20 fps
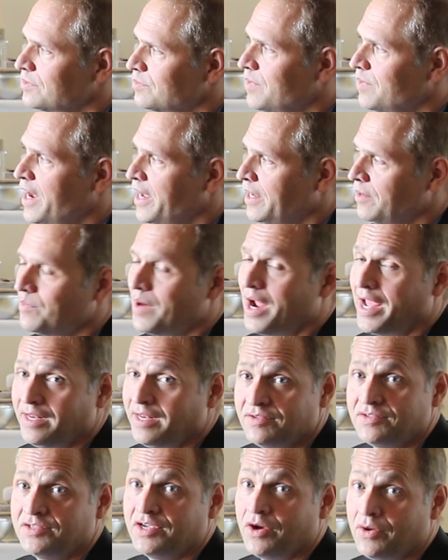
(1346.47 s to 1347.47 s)

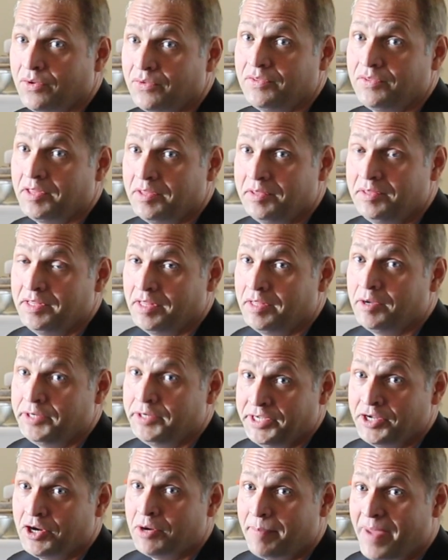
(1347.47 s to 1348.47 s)
Right. So
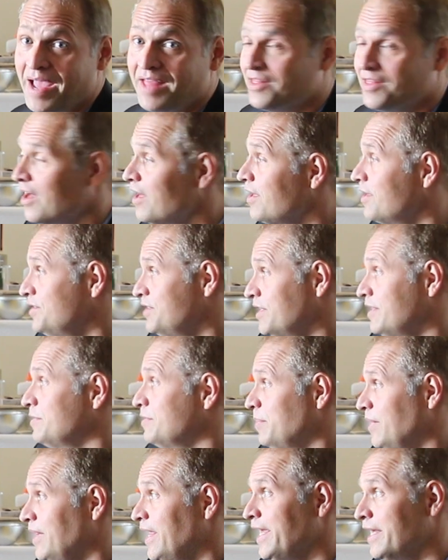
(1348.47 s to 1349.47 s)
your
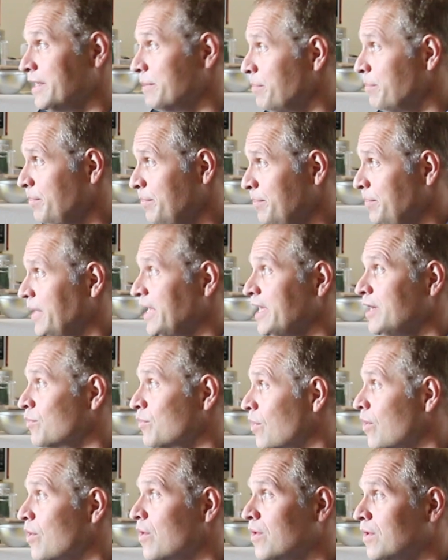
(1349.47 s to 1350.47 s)
pathologist played a big
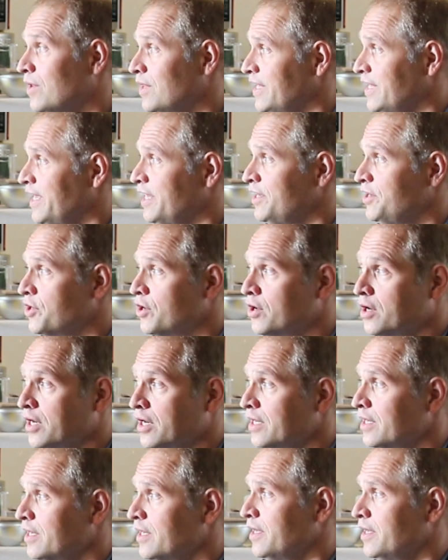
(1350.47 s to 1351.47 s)
role
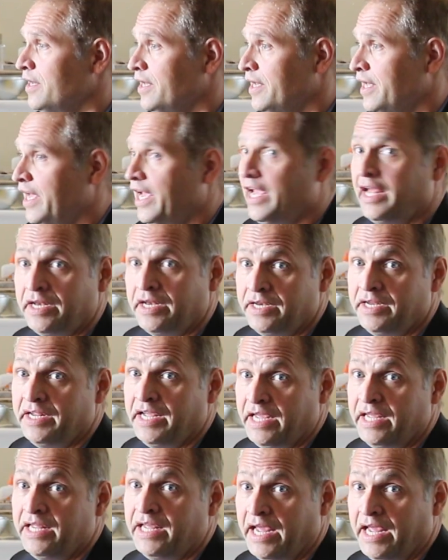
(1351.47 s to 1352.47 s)

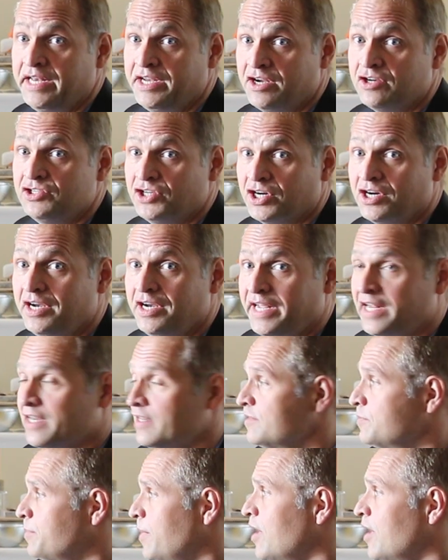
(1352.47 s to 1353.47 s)
in your journey, and
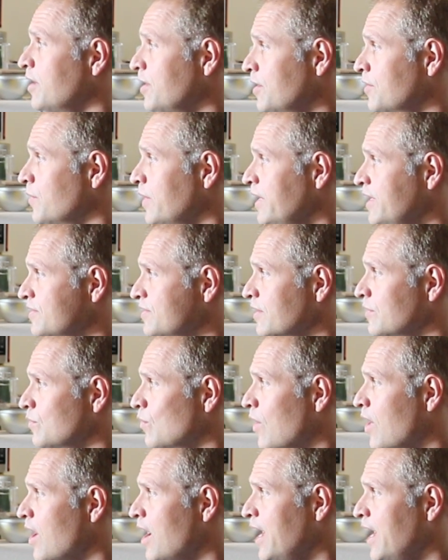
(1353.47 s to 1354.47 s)
is part of the
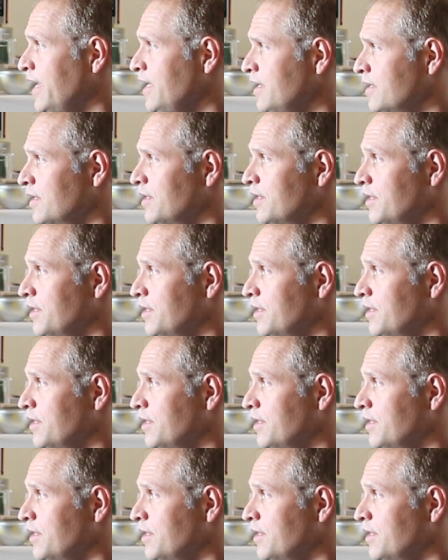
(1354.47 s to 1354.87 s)
reason why